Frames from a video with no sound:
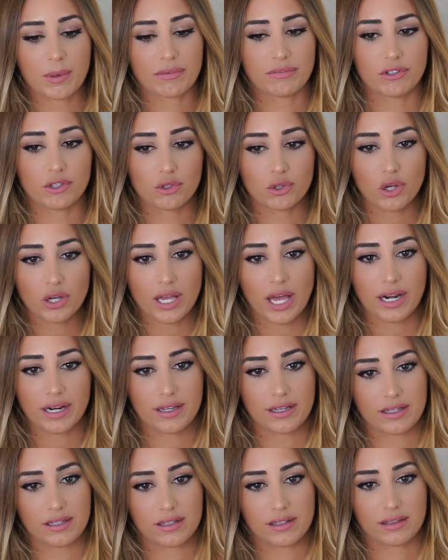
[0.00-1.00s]
If you look at
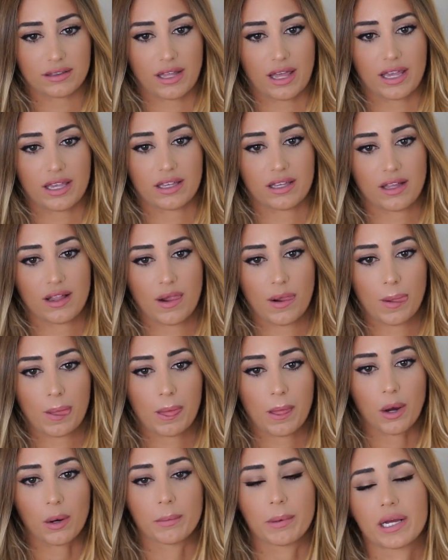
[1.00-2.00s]
it like,
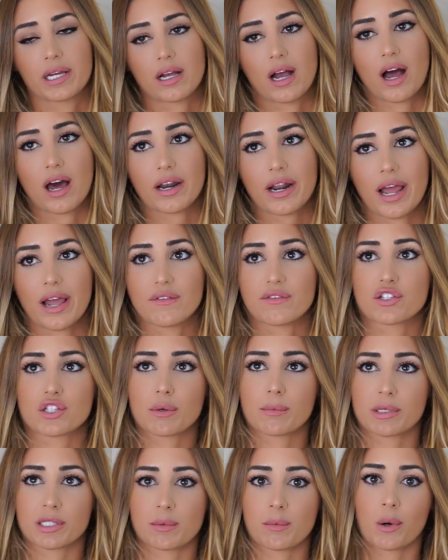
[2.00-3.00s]
oh my God, I have
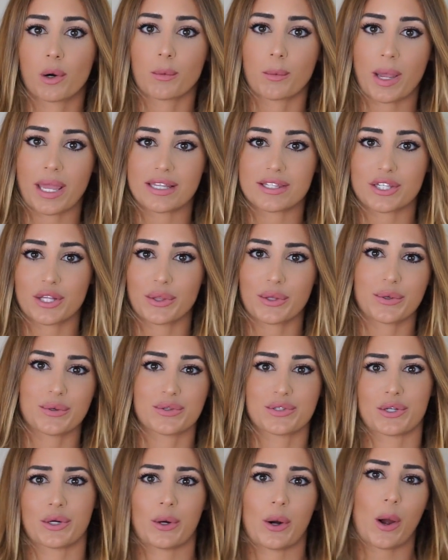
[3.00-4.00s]
so much more weight to
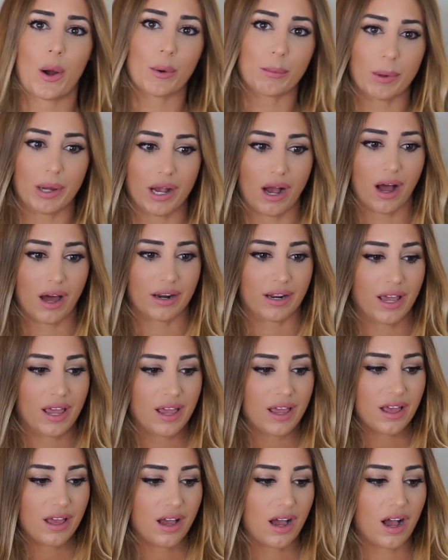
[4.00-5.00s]
lose, or oh my God,
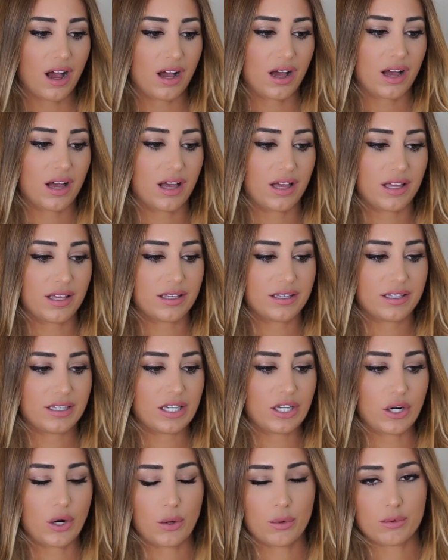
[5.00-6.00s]

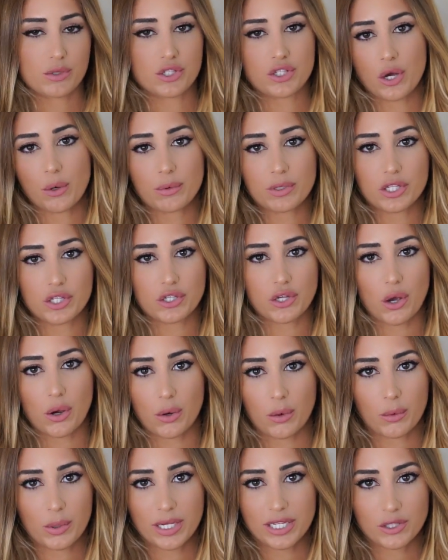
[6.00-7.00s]

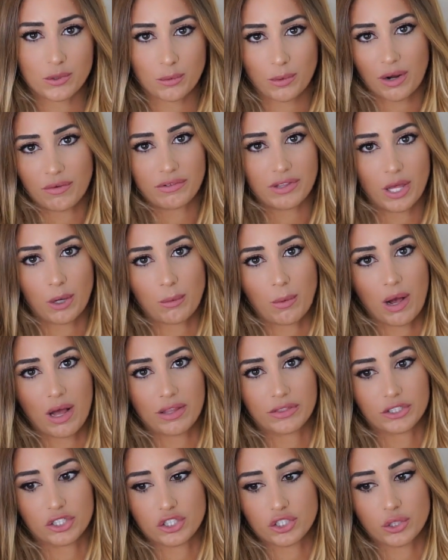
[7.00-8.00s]
so-and-so eats whatever they
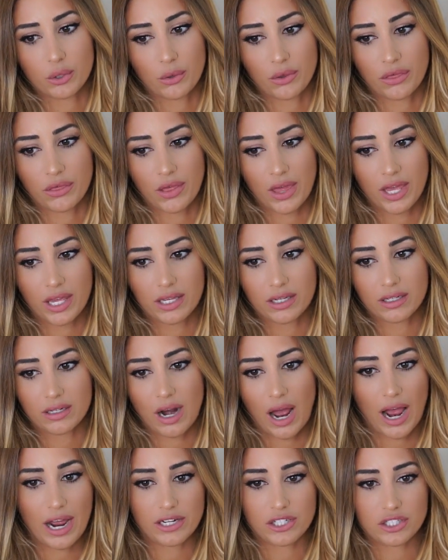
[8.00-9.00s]
want and they're so
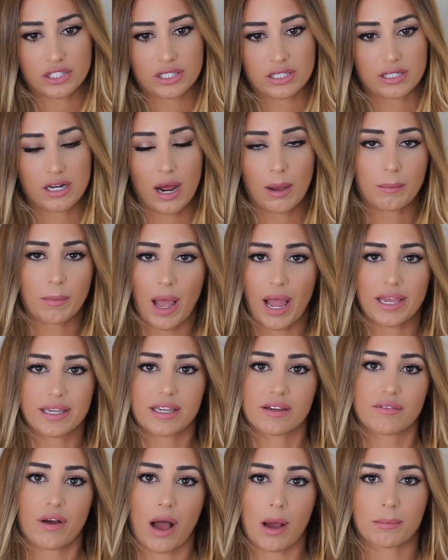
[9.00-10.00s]
thin, I
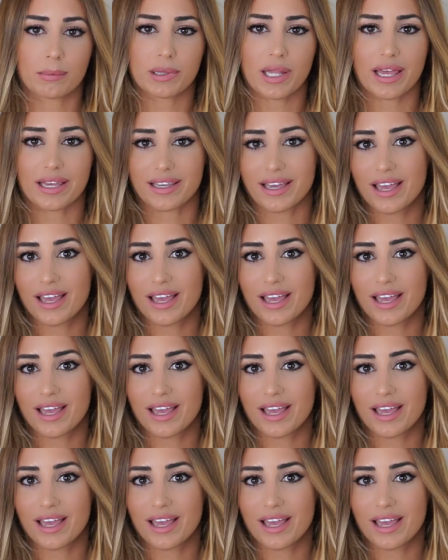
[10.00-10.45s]
give up.